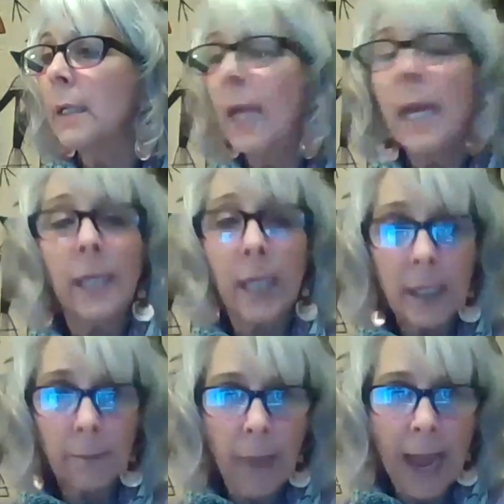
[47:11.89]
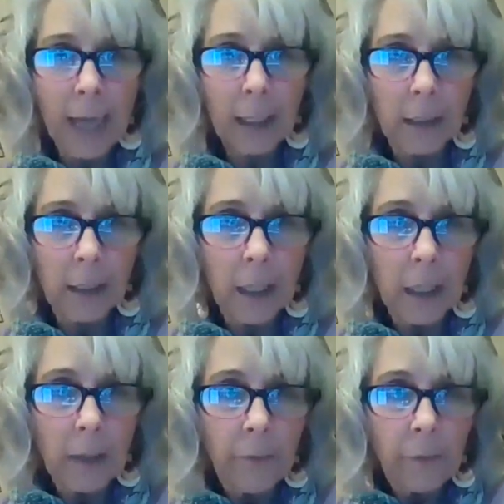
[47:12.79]
and impacts?
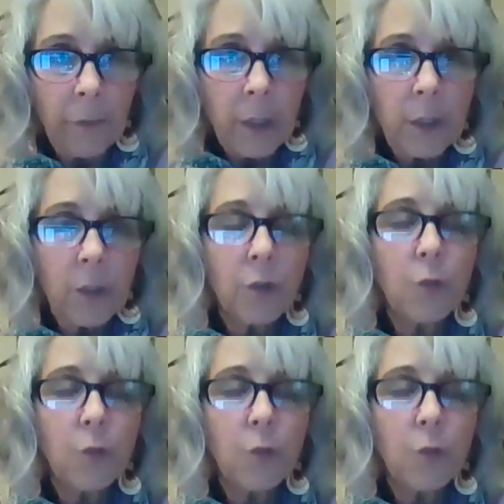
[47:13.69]
So,